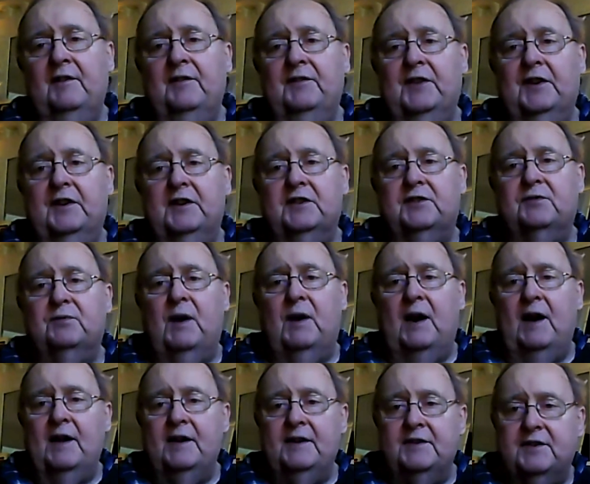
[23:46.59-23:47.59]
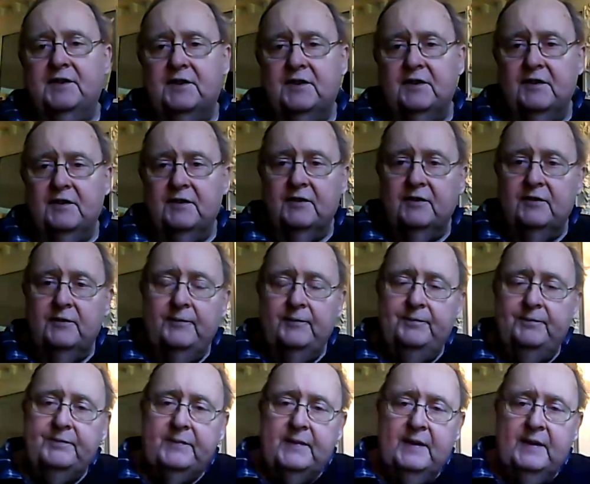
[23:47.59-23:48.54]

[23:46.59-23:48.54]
that it's wise to